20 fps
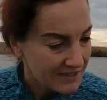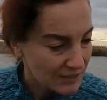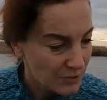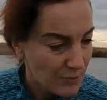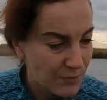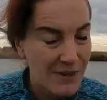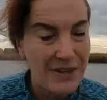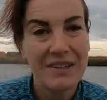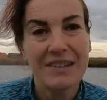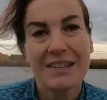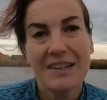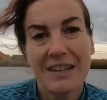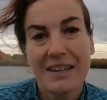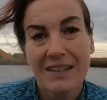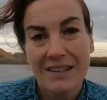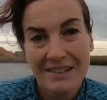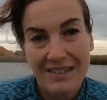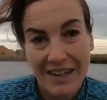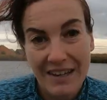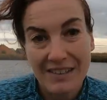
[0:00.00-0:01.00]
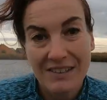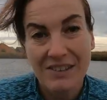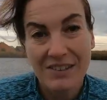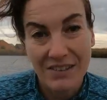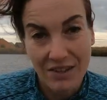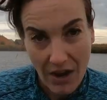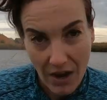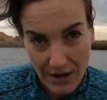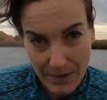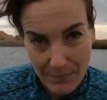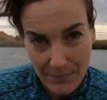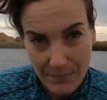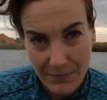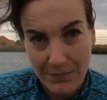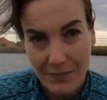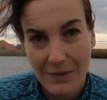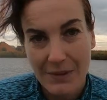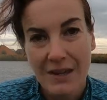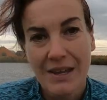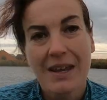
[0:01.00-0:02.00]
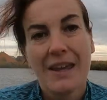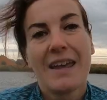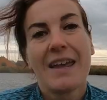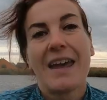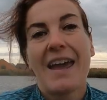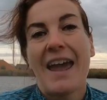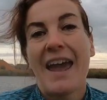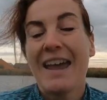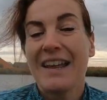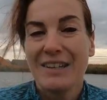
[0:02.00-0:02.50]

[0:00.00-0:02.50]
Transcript: discipline takes time.